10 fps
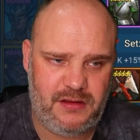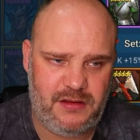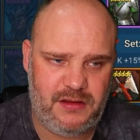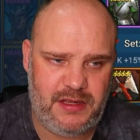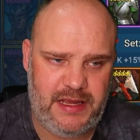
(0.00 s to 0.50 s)

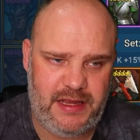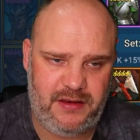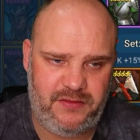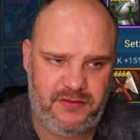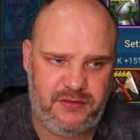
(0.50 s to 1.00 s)

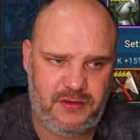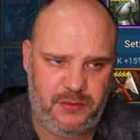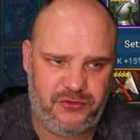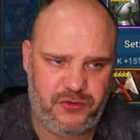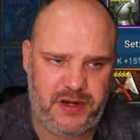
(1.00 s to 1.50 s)
and I
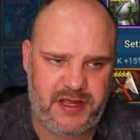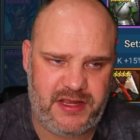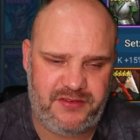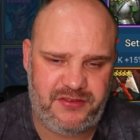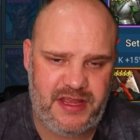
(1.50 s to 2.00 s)
was trying to
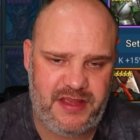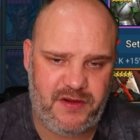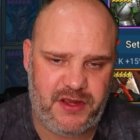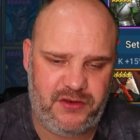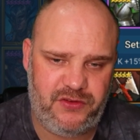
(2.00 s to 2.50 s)
see if I
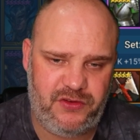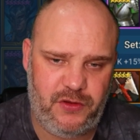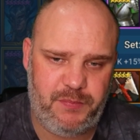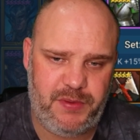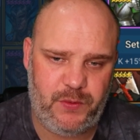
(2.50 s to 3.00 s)
could
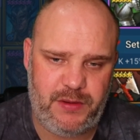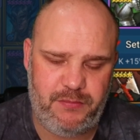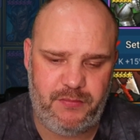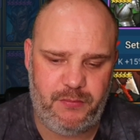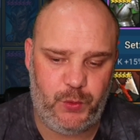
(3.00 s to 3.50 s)
build
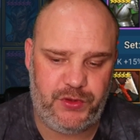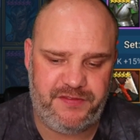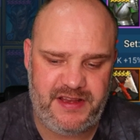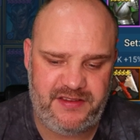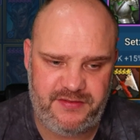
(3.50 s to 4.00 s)
him more
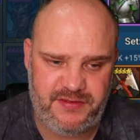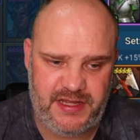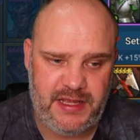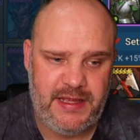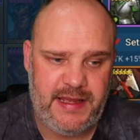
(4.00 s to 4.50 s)
defensively
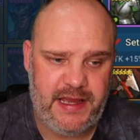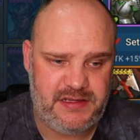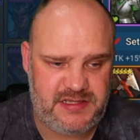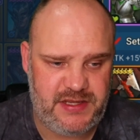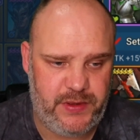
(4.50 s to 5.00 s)
and
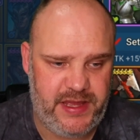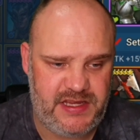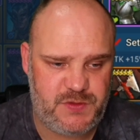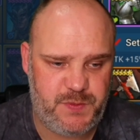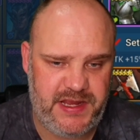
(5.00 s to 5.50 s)
still get his
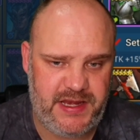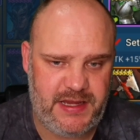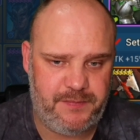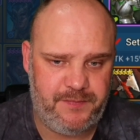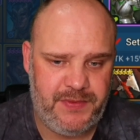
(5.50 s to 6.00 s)
speed up.
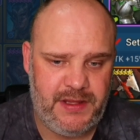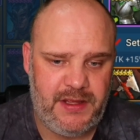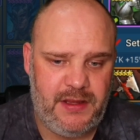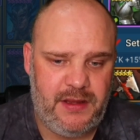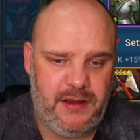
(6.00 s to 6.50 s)

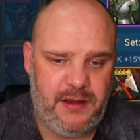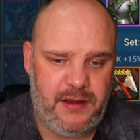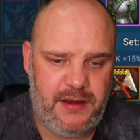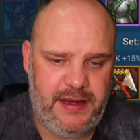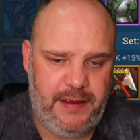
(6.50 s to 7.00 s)

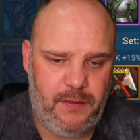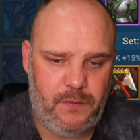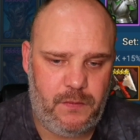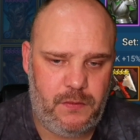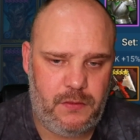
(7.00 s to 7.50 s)
Now,
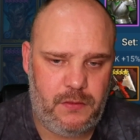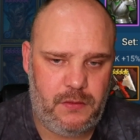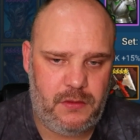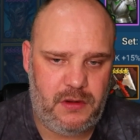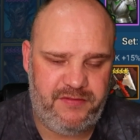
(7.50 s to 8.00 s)

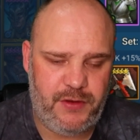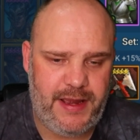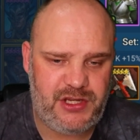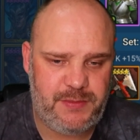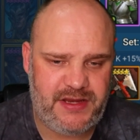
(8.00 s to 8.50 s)
I've not
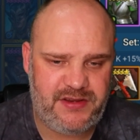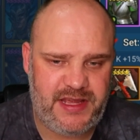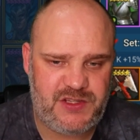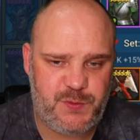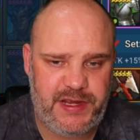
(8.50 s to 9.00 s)
actually managed to
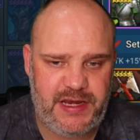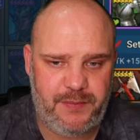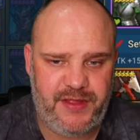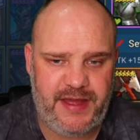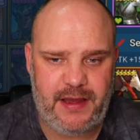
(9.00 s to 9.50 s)
get his speed up
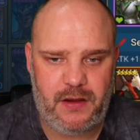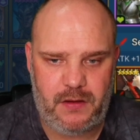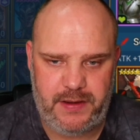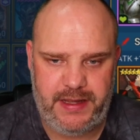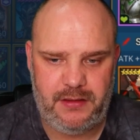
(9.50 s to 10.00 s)
that
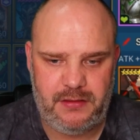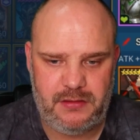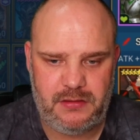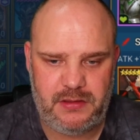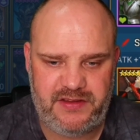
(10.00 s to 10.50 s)
high.
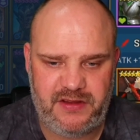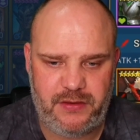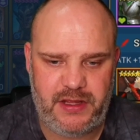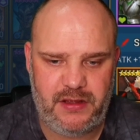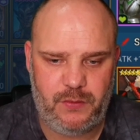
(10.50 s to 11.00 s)
It's
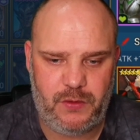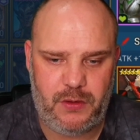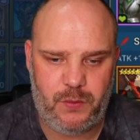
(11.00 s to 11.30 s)
only at, 182.